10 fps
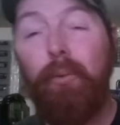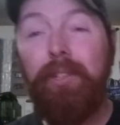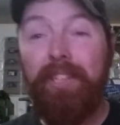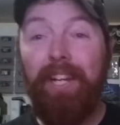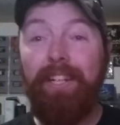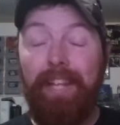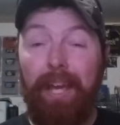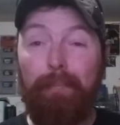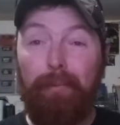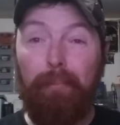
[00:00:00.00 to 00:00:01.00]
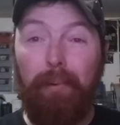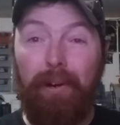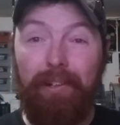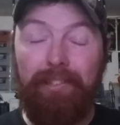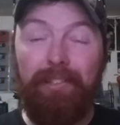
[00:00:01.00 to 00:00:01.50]
I wish I had kept the
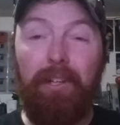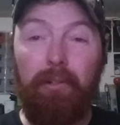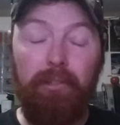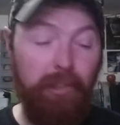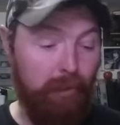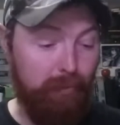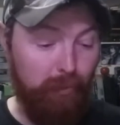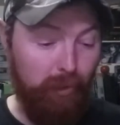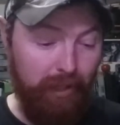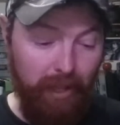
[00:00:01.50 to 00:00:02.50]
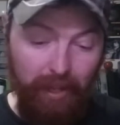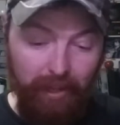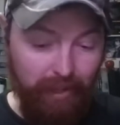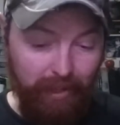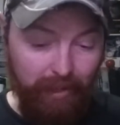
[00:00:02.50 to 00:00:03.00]
box and all the stuff for it,
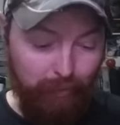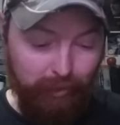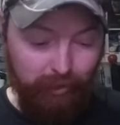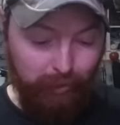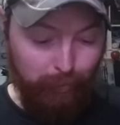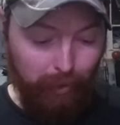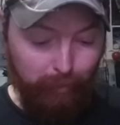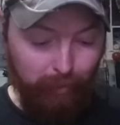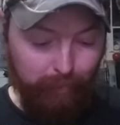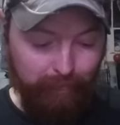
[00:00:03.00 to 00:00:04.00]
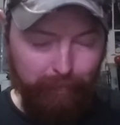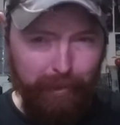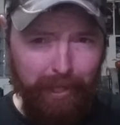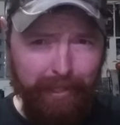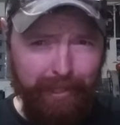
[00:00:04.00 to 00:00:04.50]
which is a bummer,
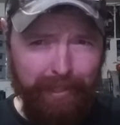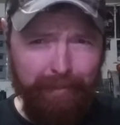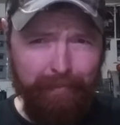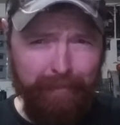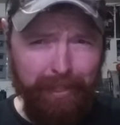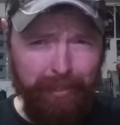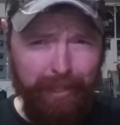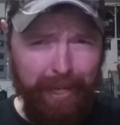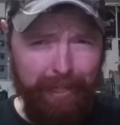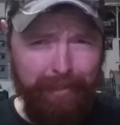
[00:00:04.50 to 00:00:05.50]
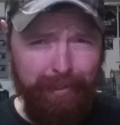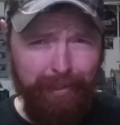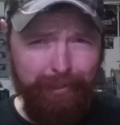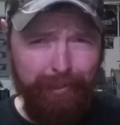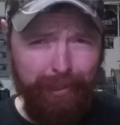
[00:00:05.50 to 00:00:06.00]
but I didn't, as a kid
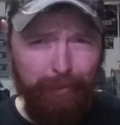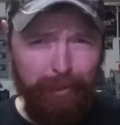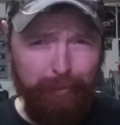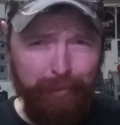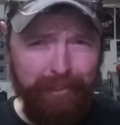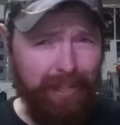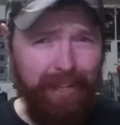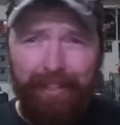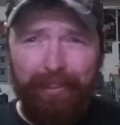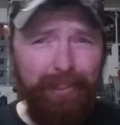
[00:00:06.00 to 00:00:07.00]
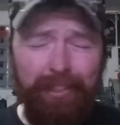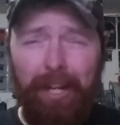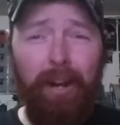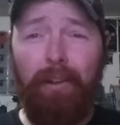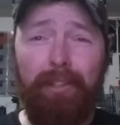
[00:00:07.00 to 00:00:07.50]
does at Christmas. You just
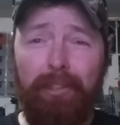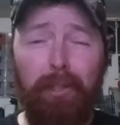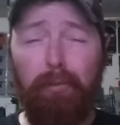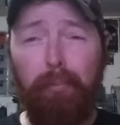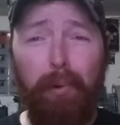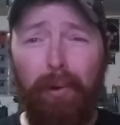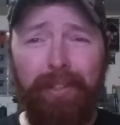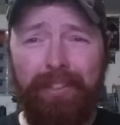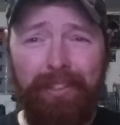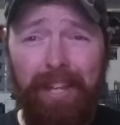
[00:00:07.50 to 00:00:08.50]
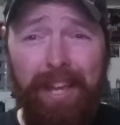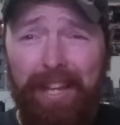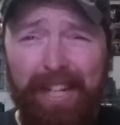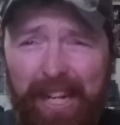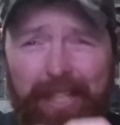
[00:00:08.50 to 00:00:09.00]
tear all that stuff apart and just
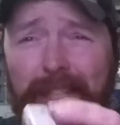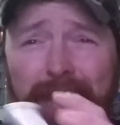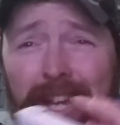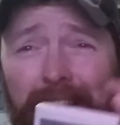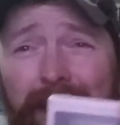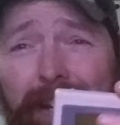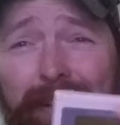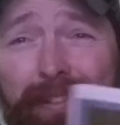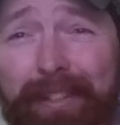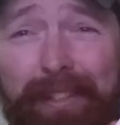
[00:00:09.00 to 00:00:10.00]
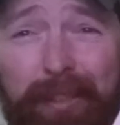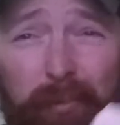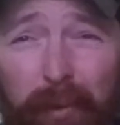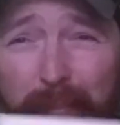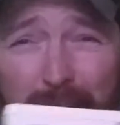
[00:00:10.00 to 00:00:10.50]
get this thing out here and
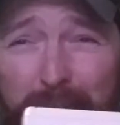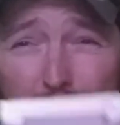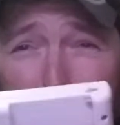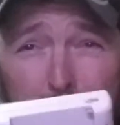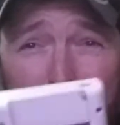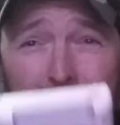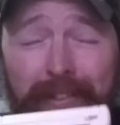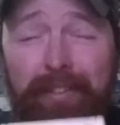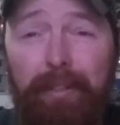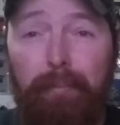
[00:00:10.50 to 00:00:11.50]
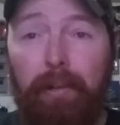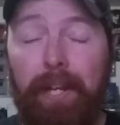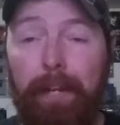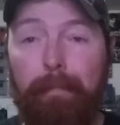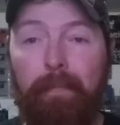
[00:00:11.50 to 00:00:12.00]
just want to put batteries in it and
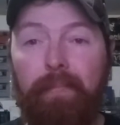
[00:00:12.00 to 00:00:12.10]
play.